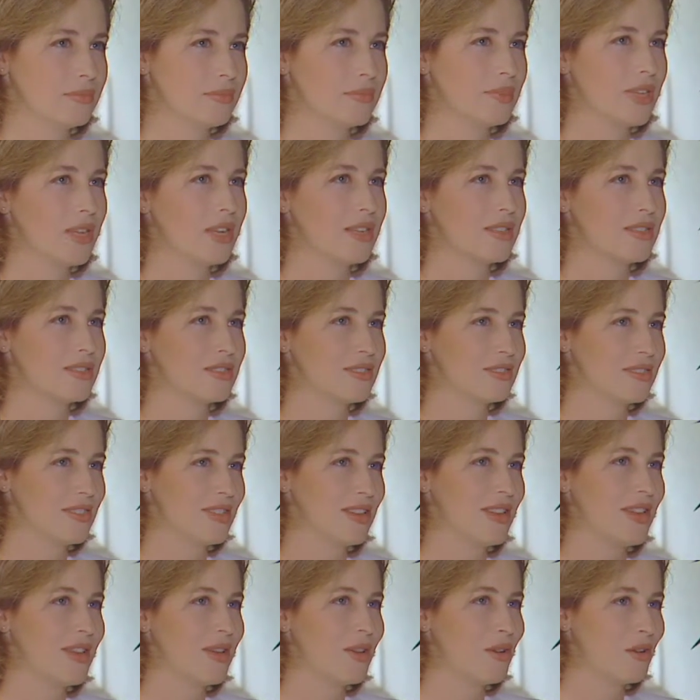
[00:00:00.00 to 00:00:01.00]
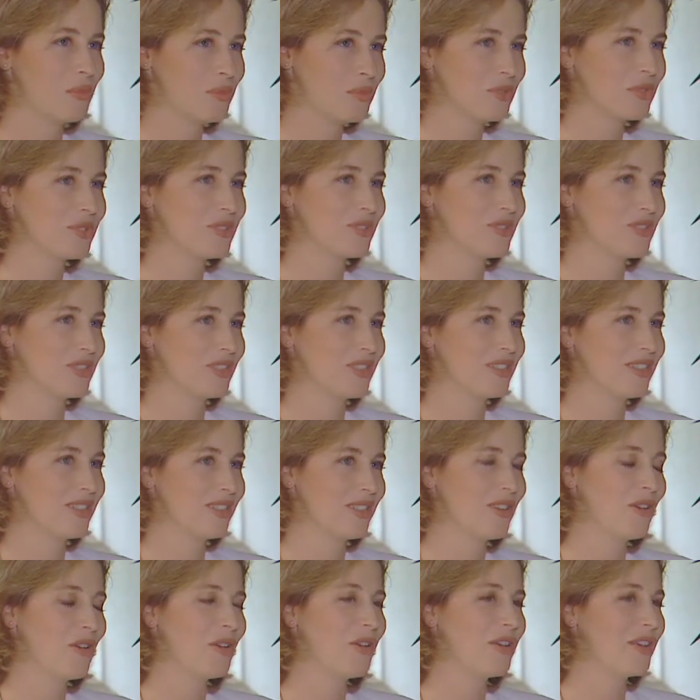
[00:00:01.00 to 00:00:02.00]
Yes, I almost
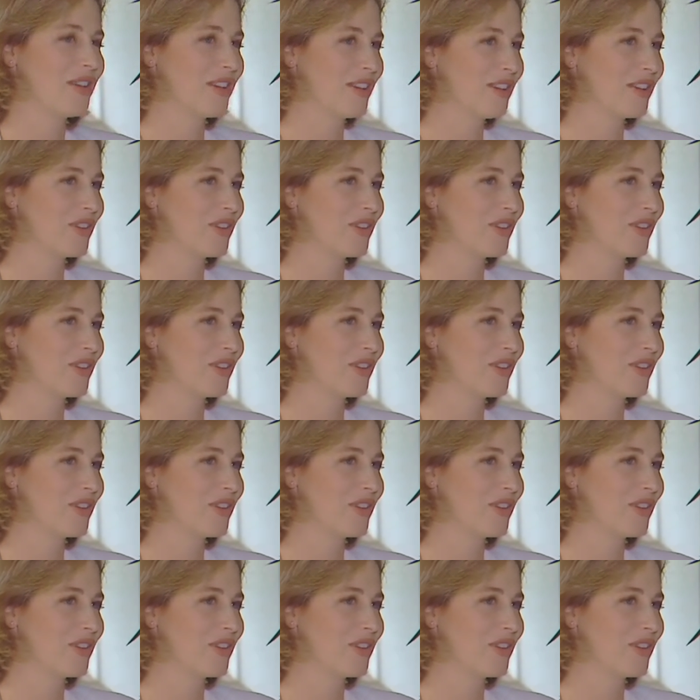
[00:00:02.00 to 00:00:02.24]
no, I